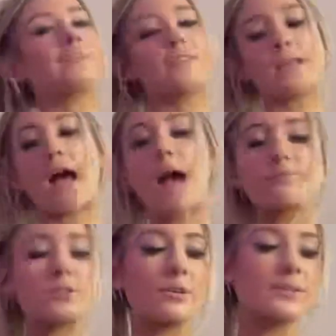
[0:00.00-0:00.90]
Yeah, I'm
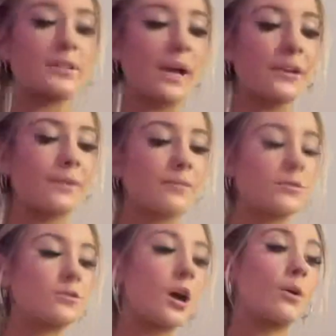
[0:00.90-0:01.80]
so excited.
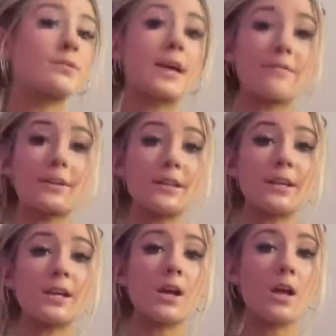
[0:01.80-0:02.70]
So
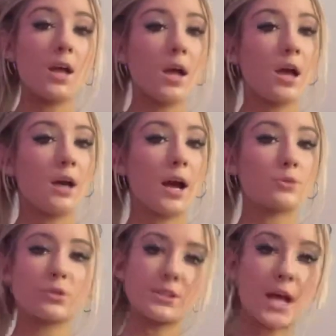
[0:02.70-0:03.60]
definitely
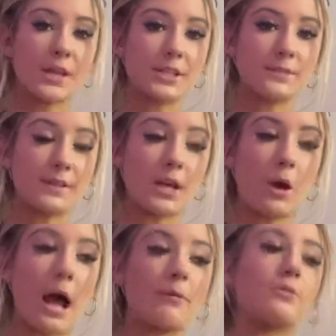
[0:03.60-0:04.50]
towards the end of this video,
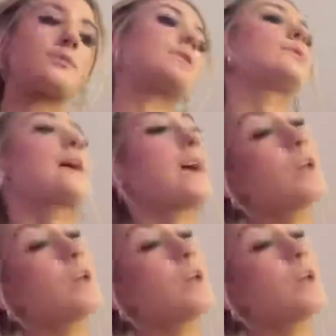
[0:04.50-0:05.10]
I will do a